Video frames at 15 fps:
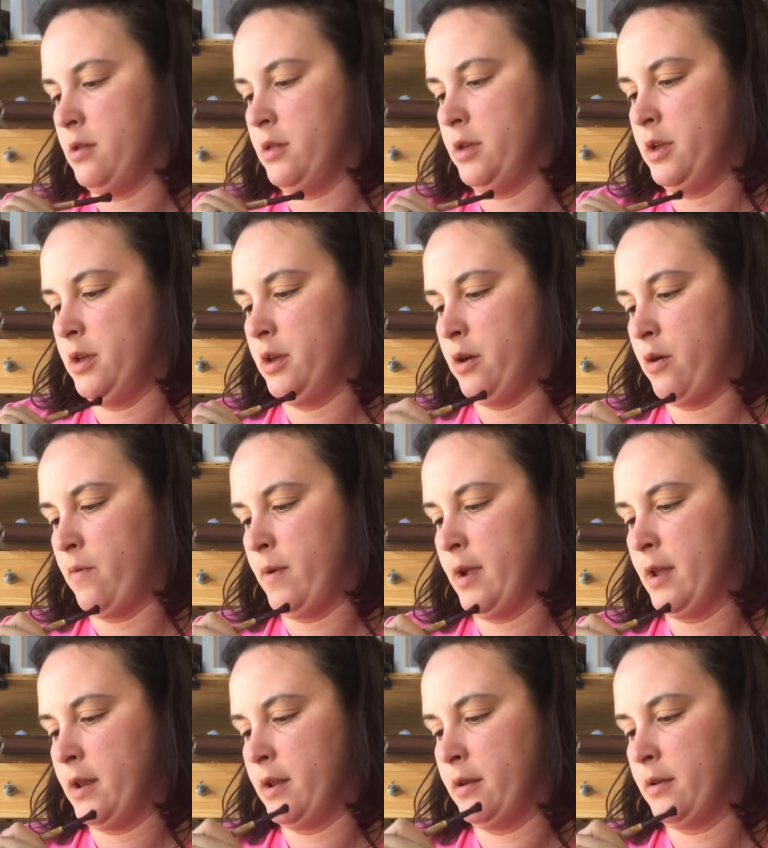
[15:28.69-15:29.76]
You can go
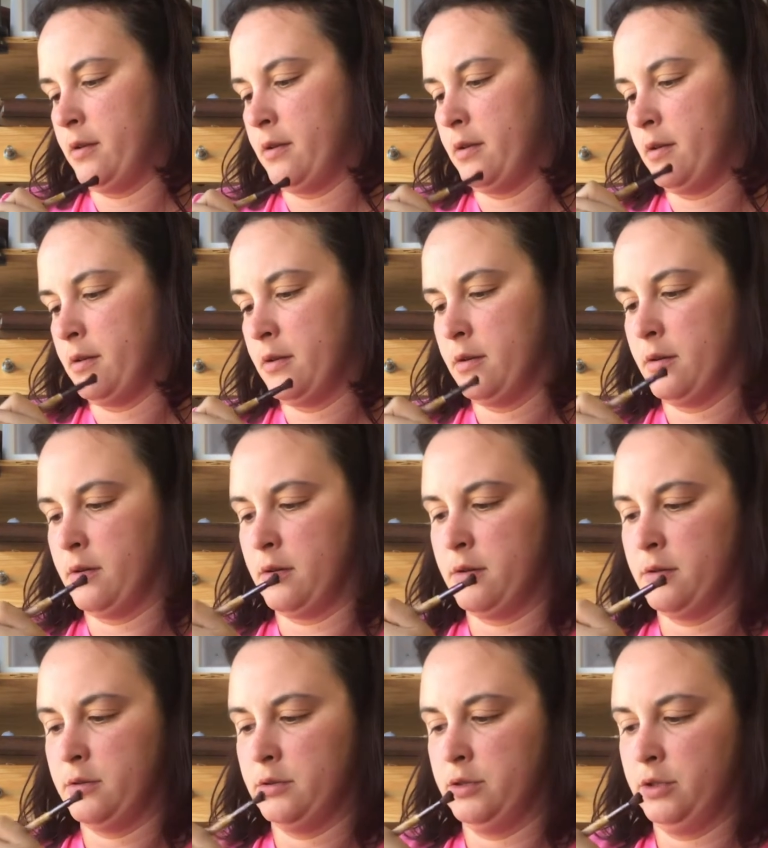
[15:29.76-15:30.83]
in and
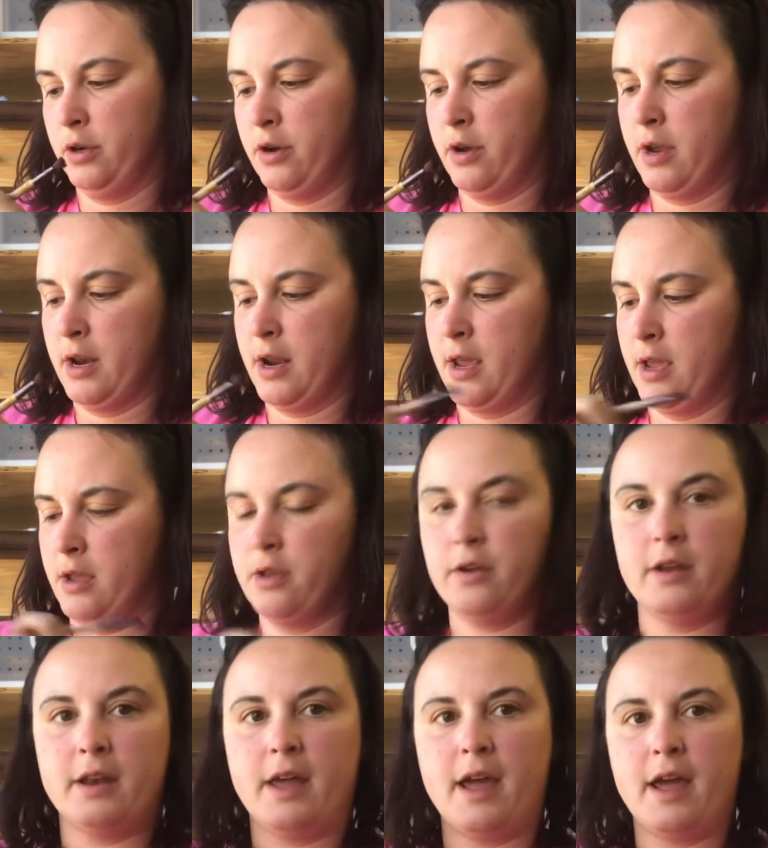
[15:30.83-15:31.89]
darken it. You
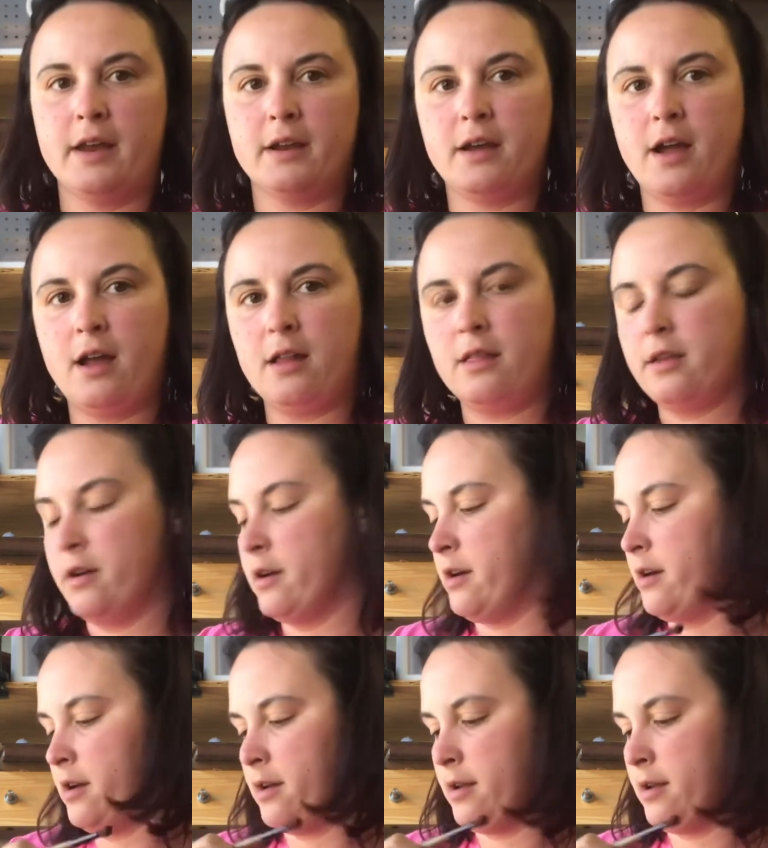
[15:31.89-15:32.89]
can add color.